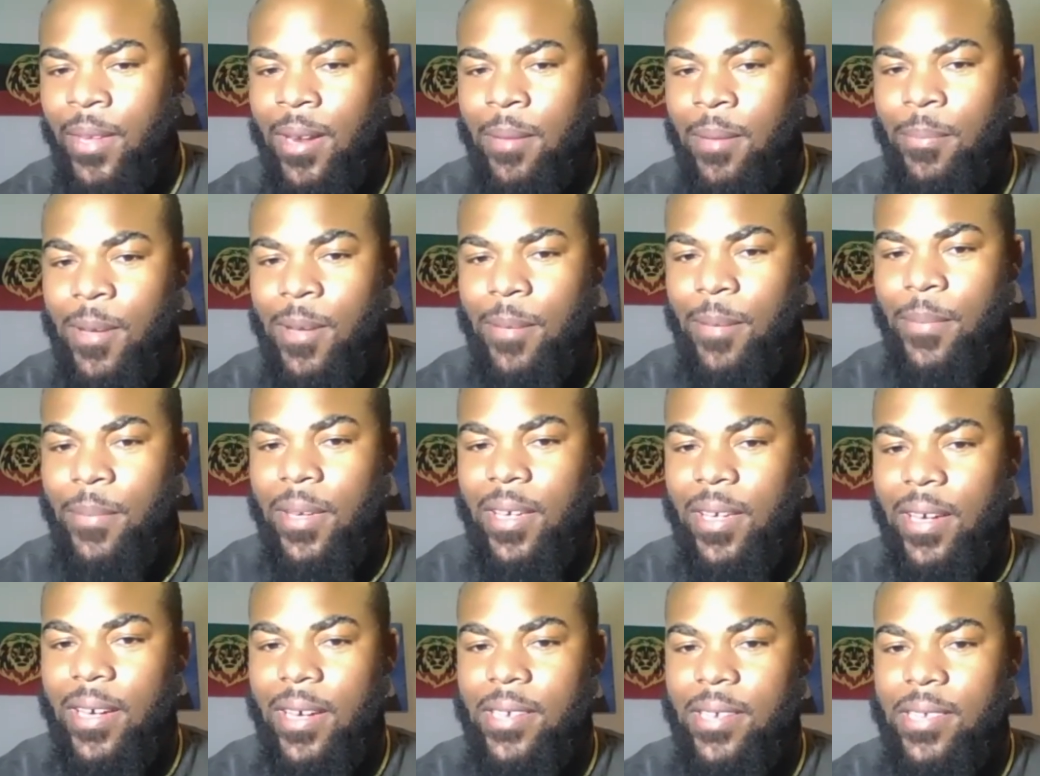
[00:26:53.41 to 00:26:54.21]
but
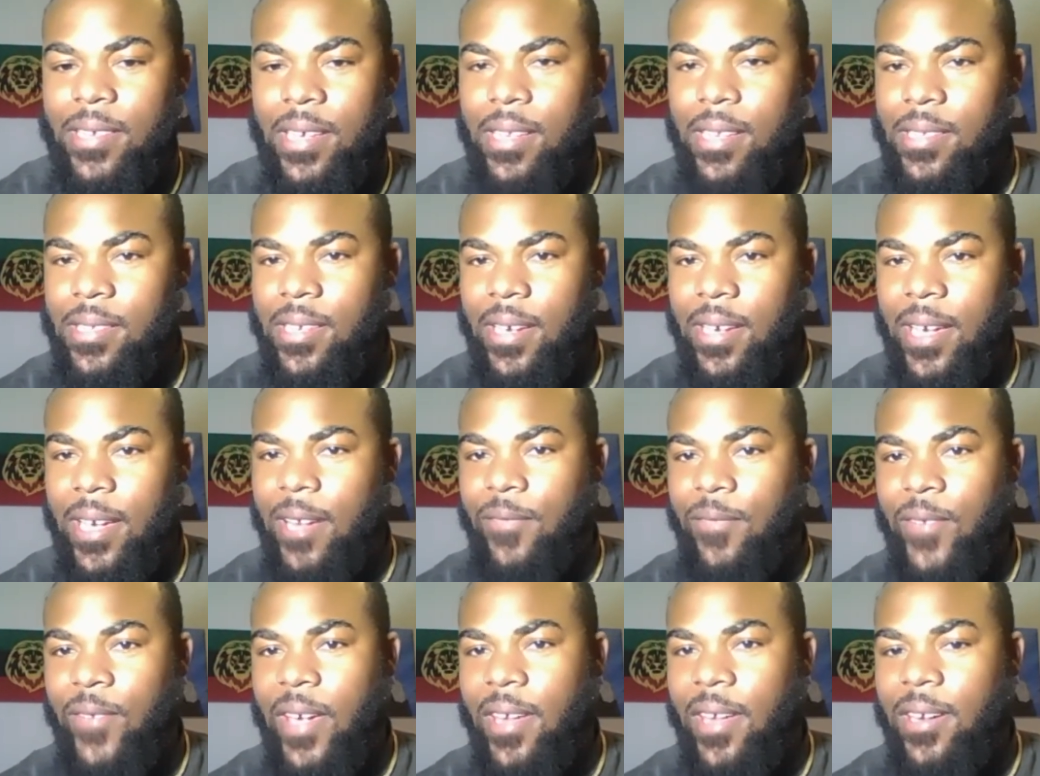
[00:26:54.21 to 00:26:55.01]
because he took
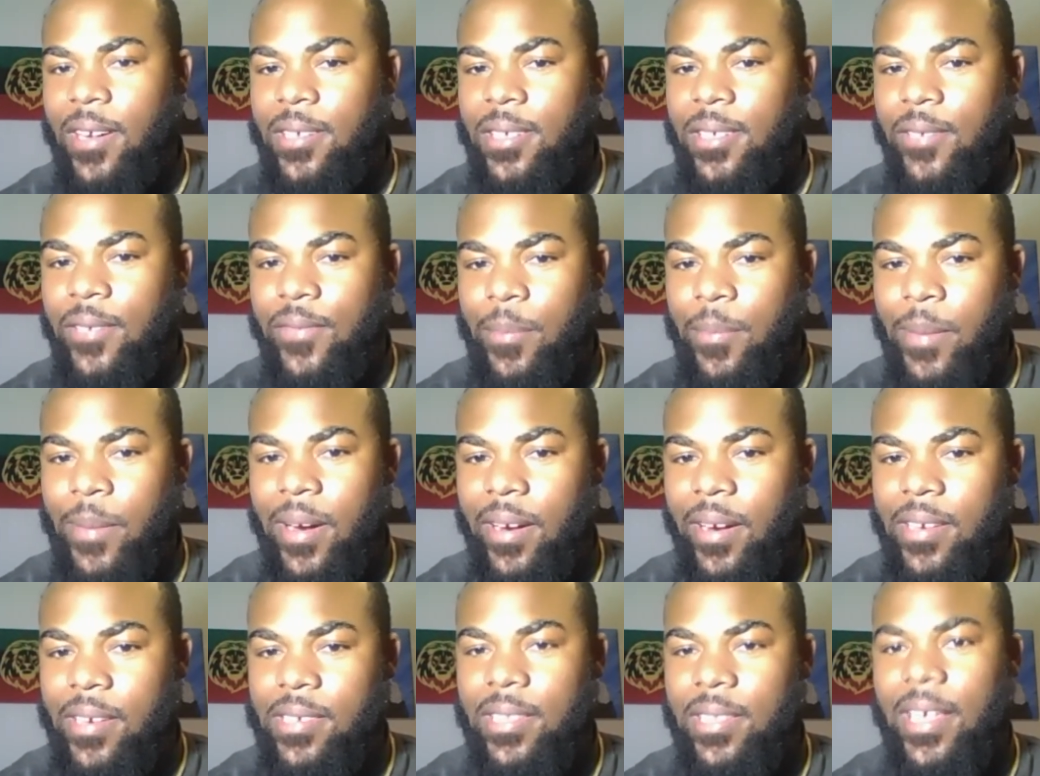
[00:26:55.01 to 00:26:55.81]
advantage of
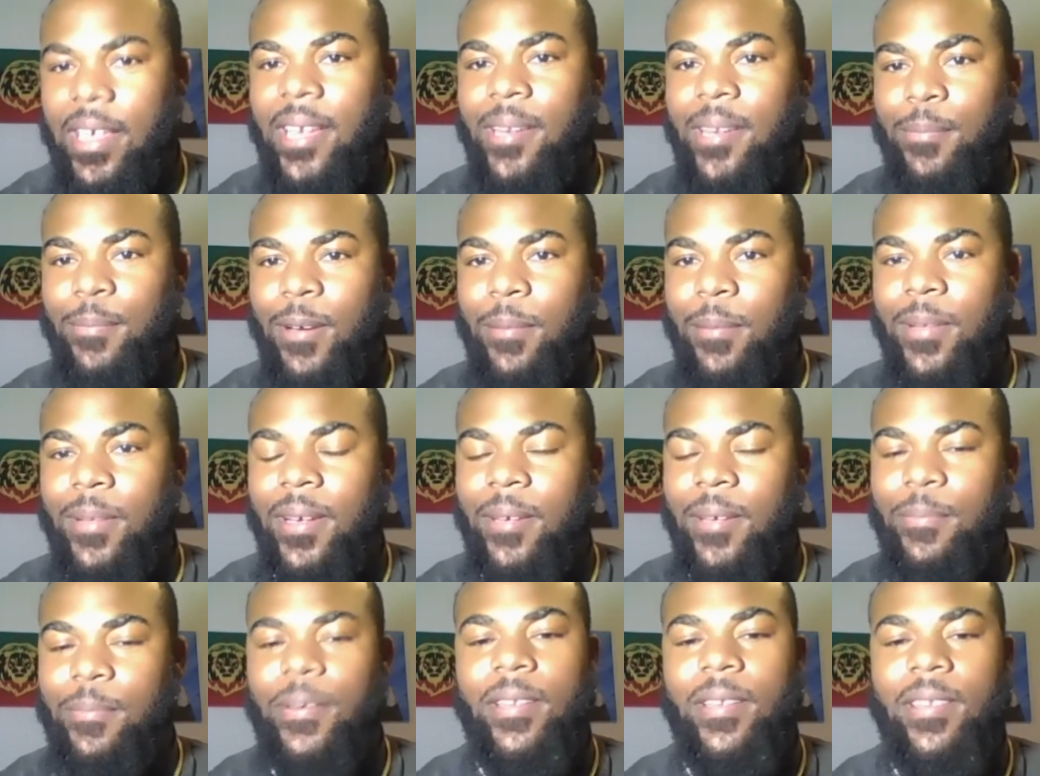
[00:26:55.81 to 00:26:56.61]
America's latent public
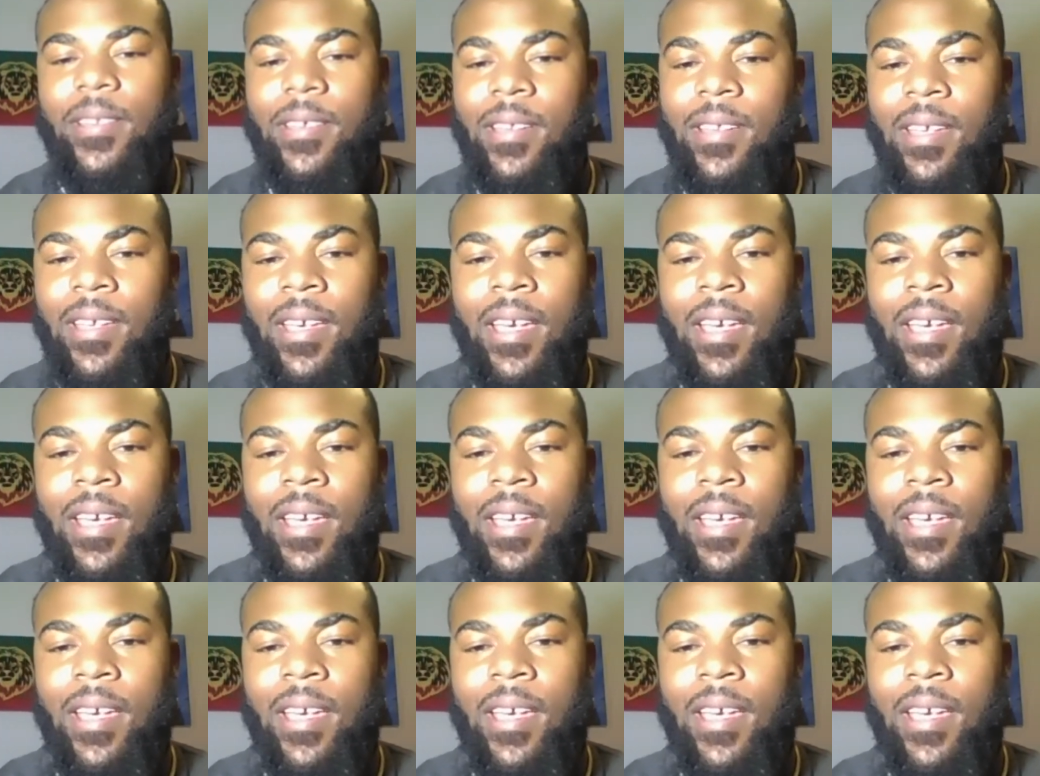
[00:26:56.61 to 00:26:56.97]
opinion.